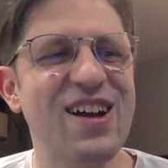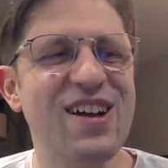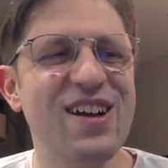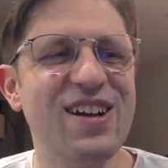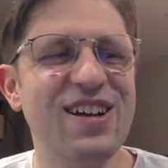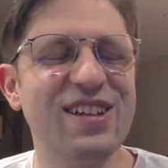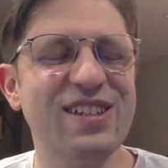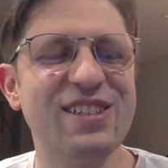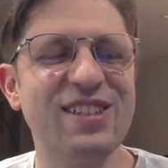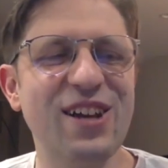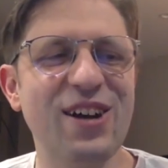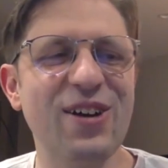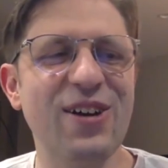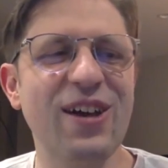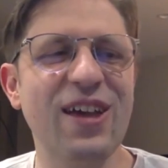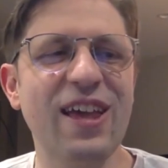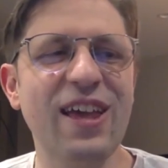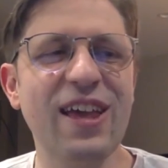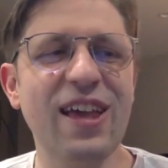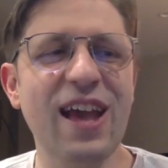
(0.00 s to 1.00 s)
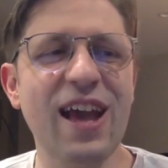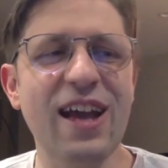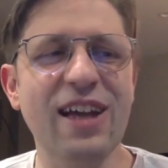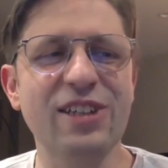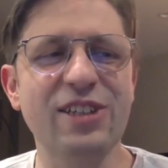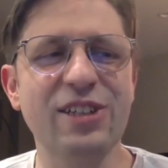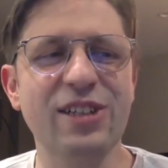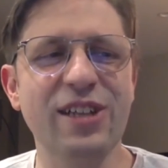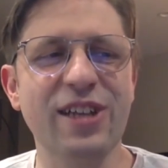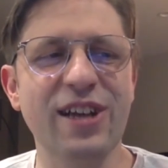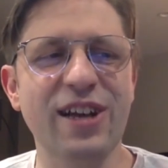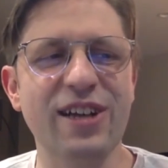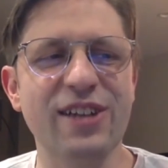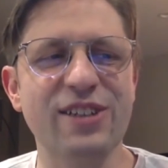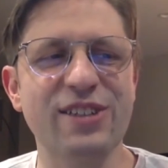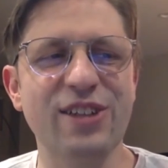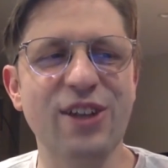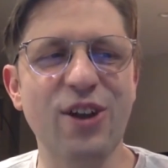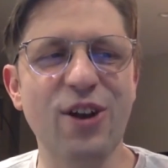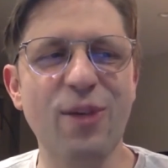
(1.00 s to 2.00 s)
so he actually
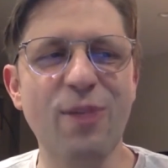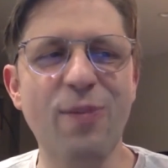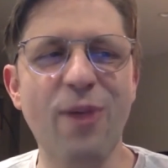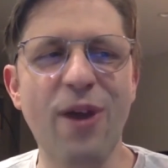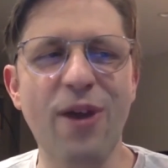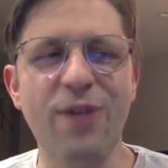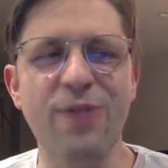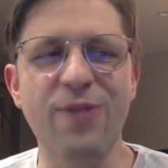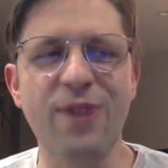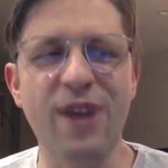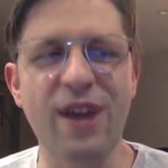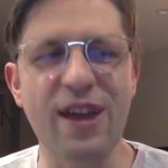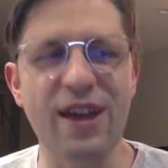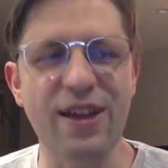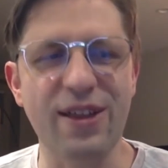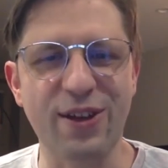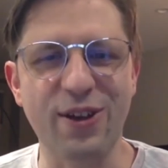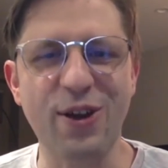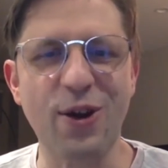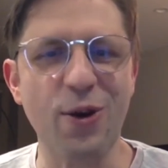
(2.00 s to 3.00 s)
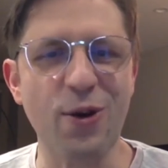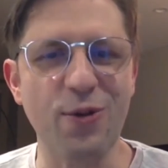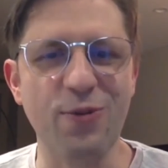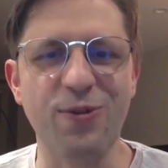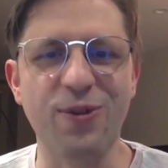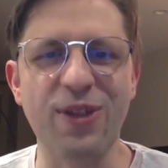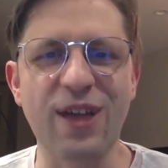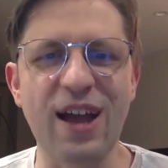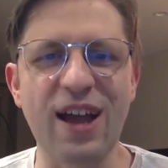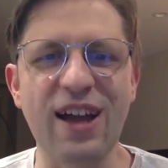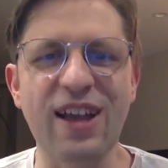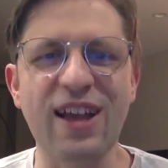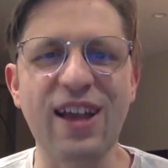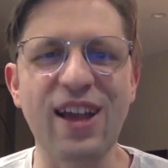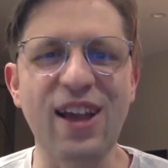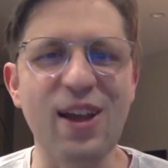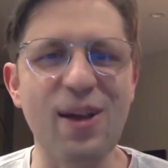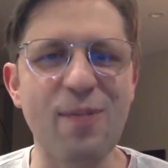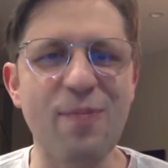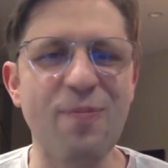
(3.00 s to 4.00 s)
started modifying the code for that
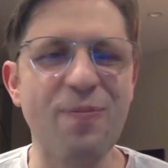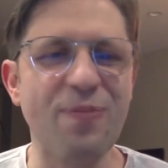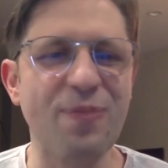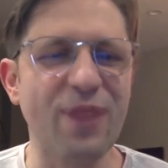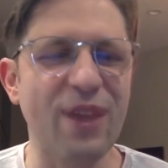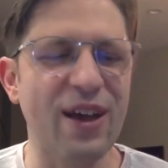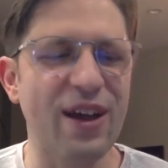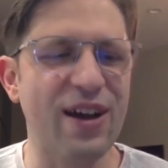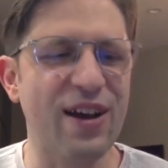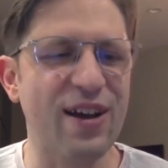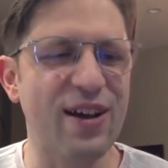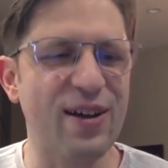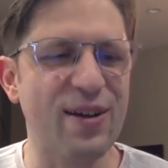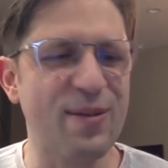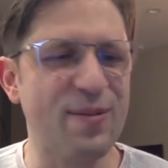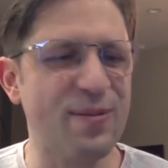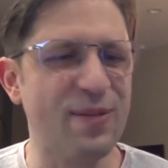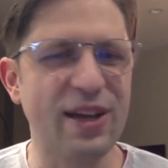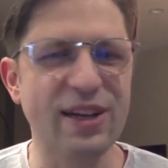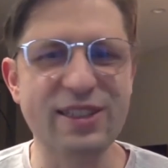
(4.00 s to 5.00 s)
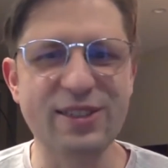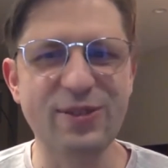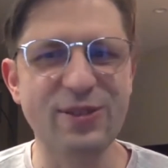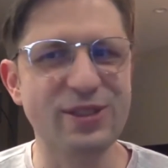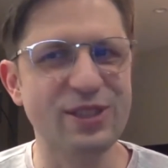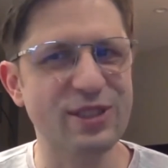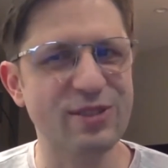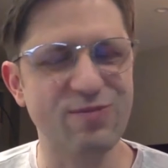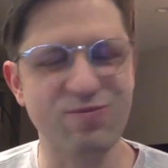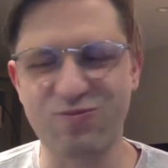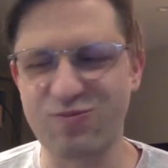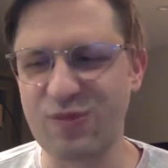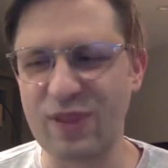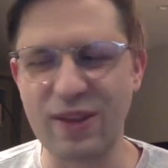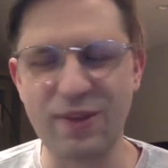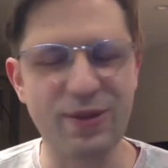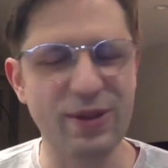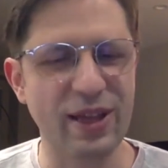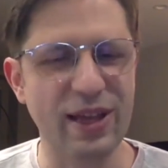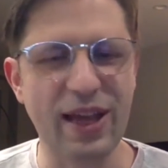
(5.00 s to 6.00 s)
game because it was just they
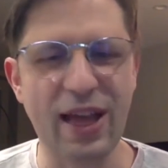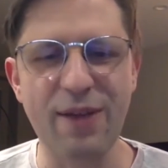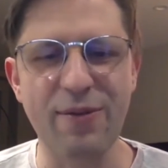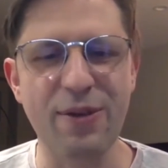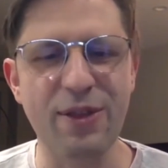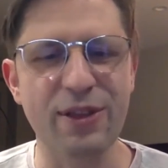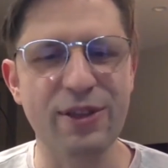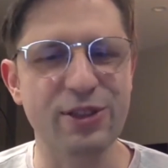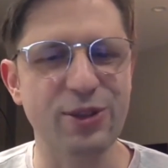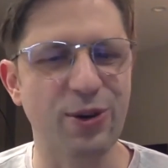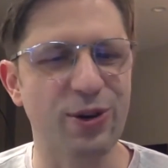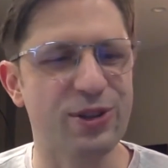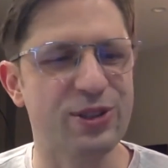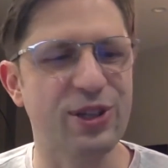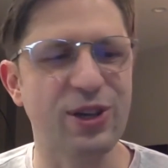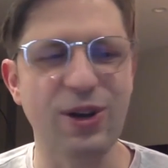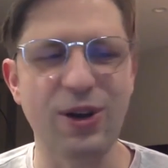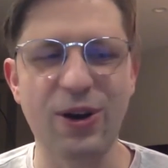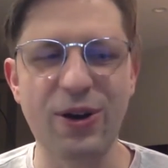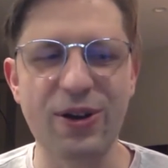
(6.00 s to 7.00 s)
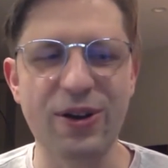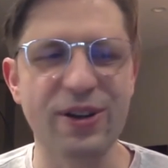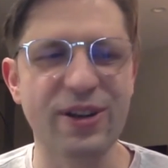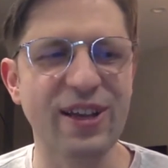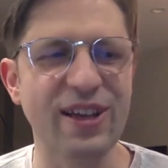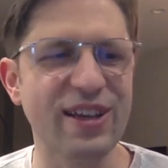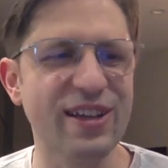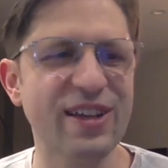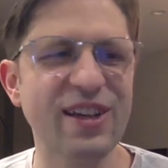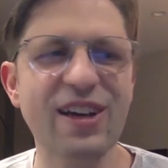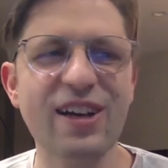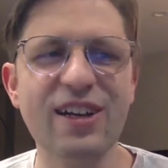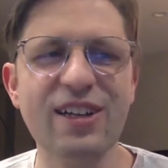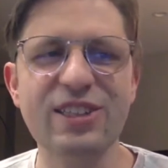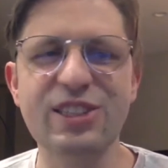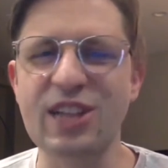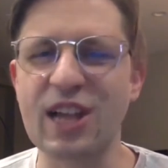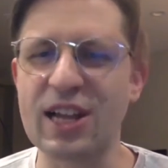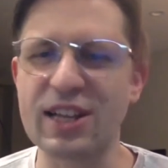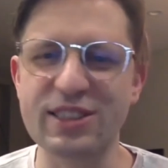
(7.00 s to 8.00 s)
gave you the source code and he
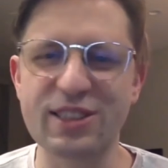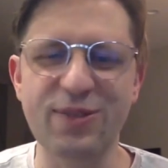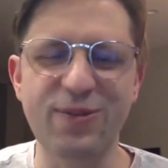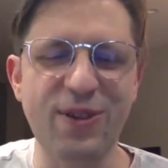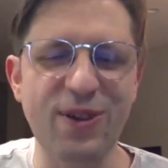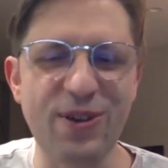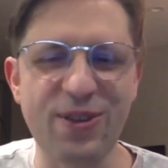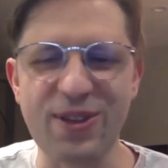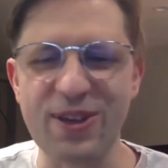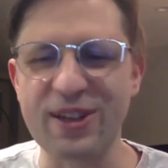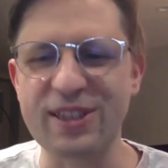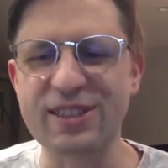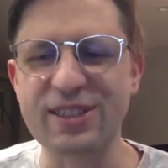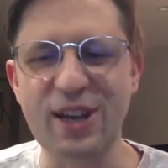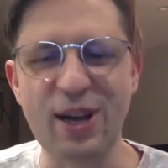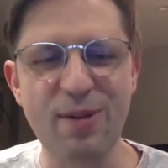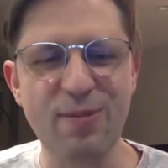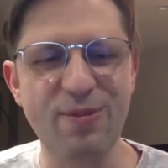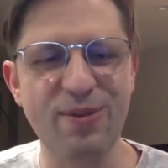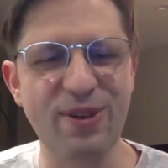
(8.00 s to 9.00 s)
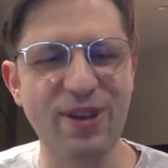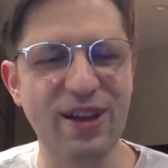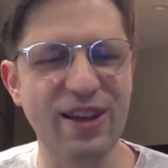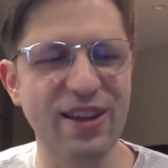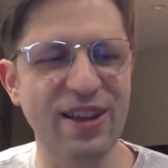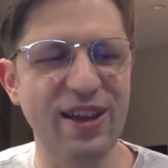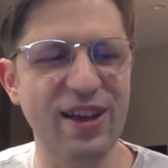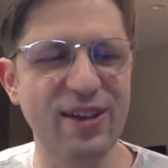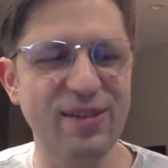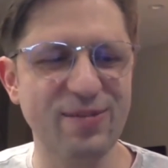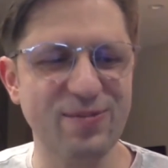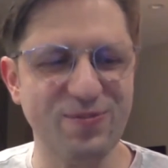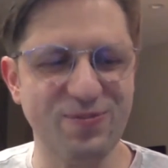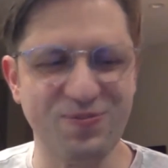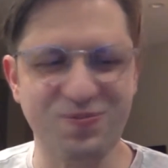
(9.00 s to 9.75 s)
changed a few things up and then